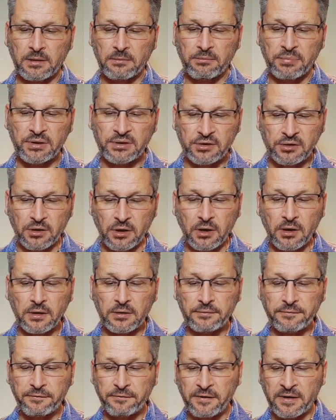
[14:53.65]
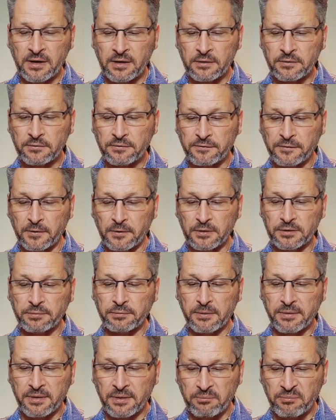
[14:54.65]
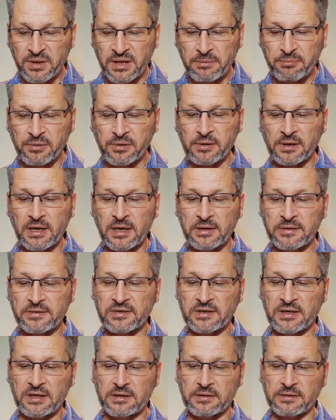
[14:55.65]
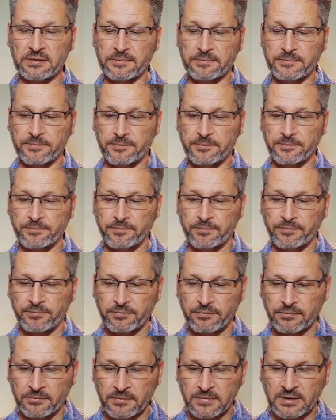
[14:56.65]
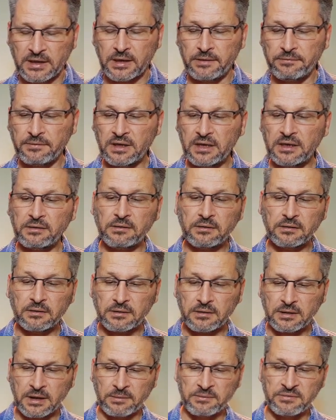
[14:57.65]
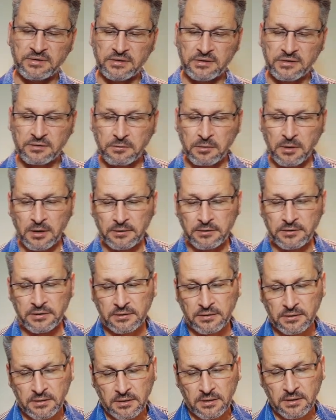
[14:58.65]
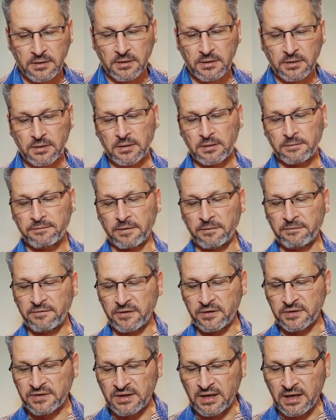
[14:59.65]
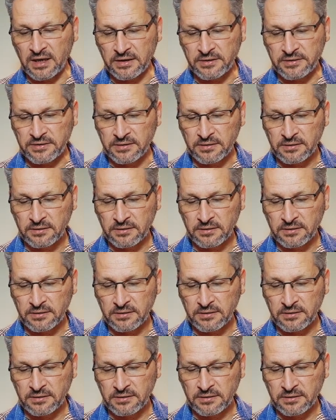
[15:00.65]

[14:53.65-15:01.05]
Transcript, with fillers: But God found fault with the people and said, and then comes this quote uh, from verse 8